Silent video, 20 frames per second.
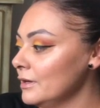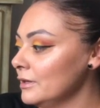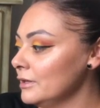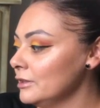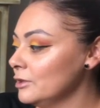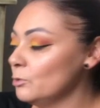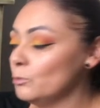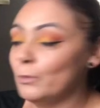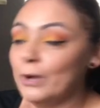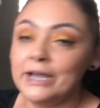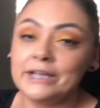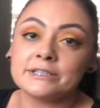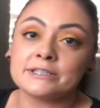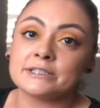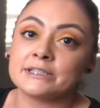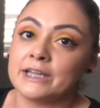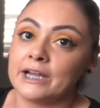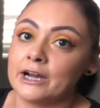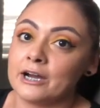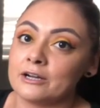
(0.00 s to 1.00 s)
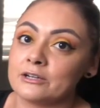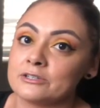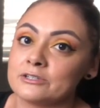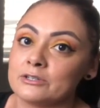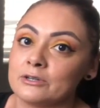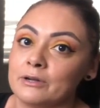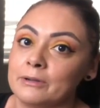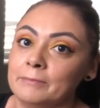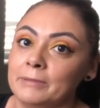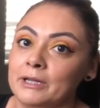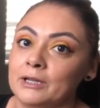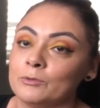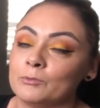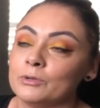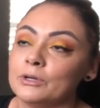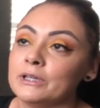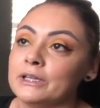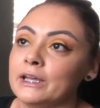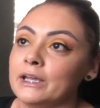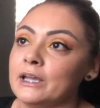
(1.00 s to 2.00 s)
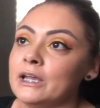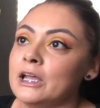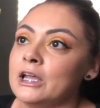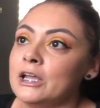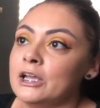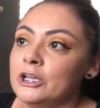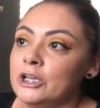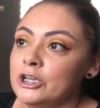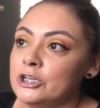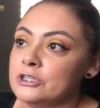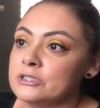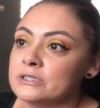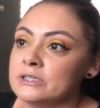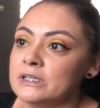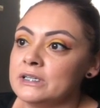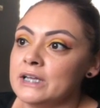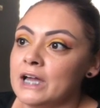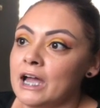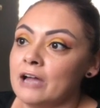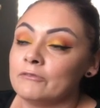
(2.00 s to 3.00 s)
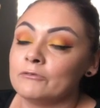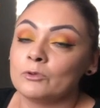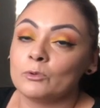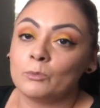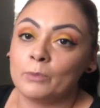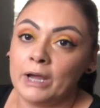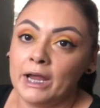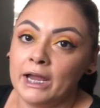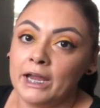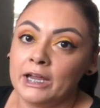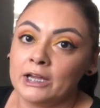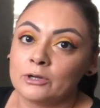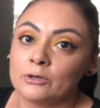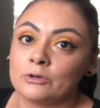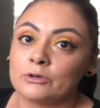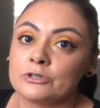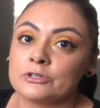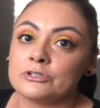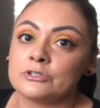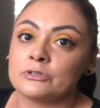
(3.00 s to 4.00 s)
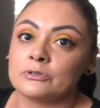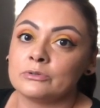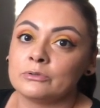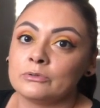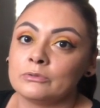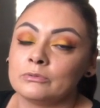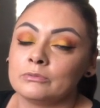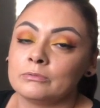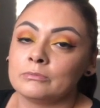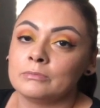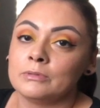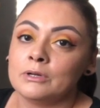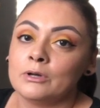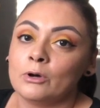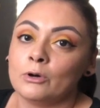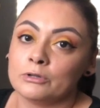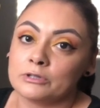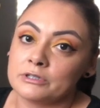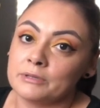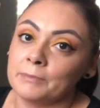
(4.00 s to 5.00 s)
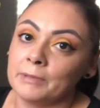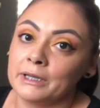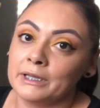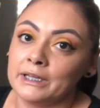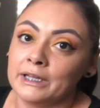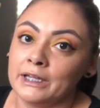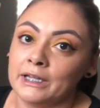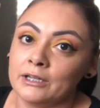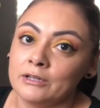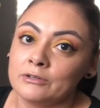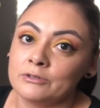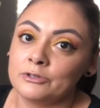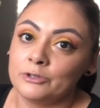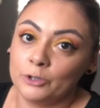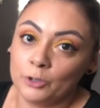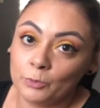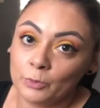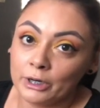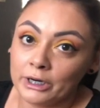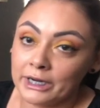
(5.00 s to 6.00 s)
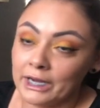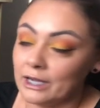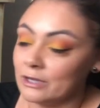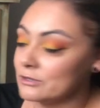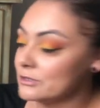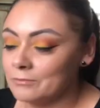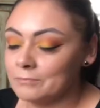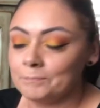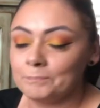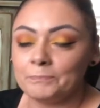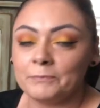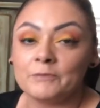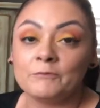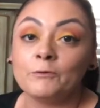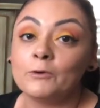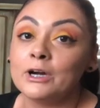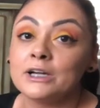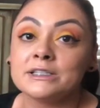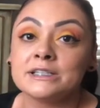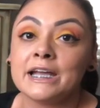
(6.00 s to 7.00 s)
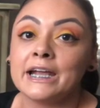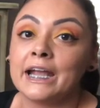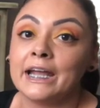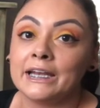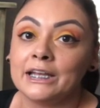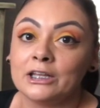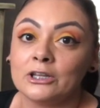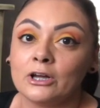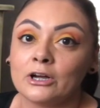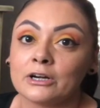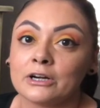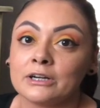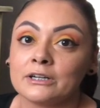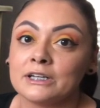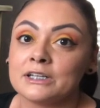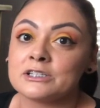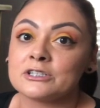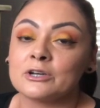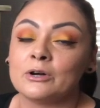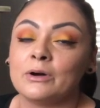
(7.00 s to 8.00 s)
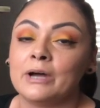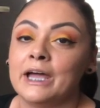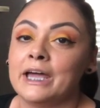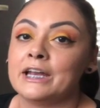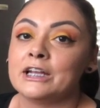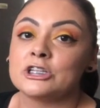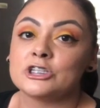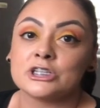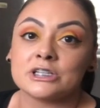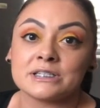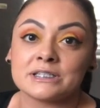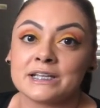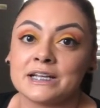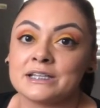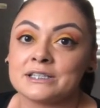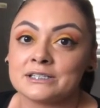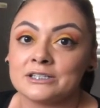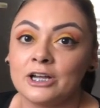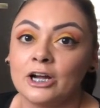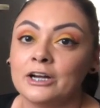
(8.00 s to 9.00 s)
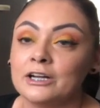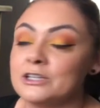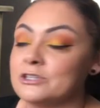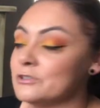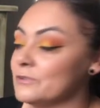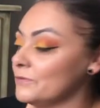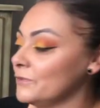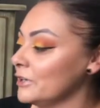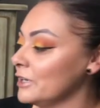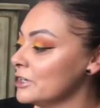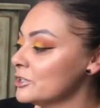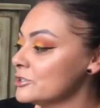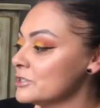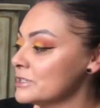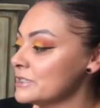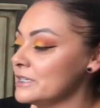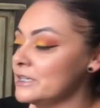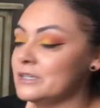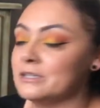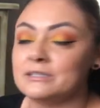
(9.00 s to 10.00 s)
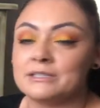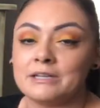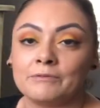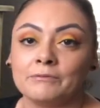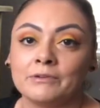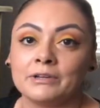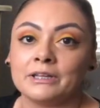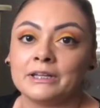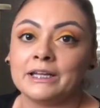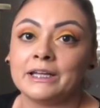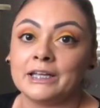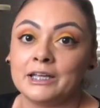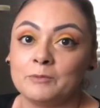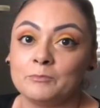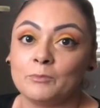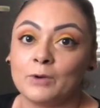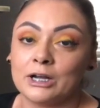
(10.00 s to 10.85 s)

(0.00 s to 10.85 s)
the weight's there. So I mean, really, you just need to have the weight in order to ultimately do your workouts. Before I take any longer, let's go ahead and just get started. So if you're interested, definitely keep